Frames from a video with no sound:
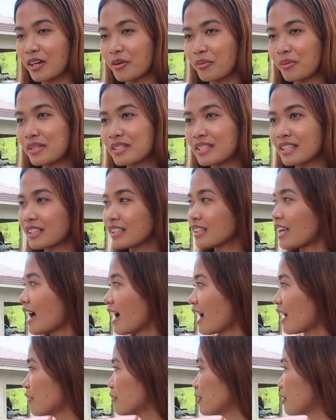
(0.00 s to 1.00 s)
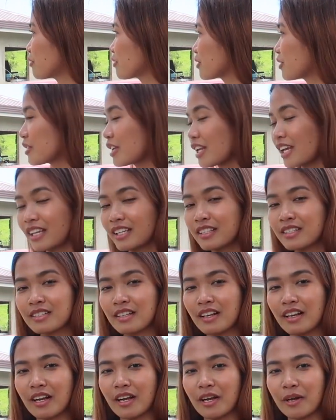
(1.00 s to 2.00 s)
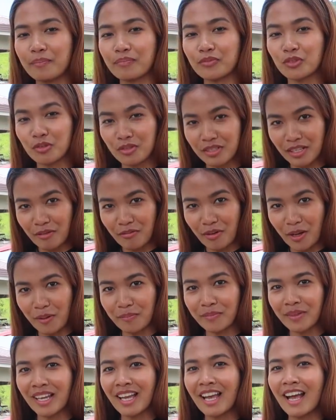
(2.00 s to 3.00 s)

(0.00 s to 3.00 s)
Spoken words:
We still have a few days to save up